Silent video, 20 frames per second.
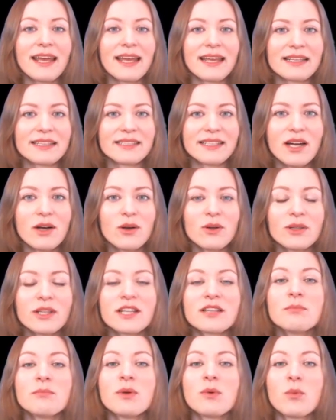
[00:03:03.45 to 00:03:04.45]
And now
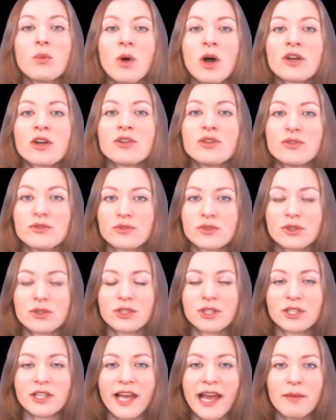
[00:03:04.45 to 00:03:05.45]
let me walk you
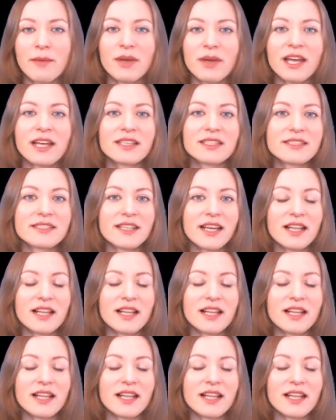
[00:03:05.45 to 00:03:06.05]
through your lab and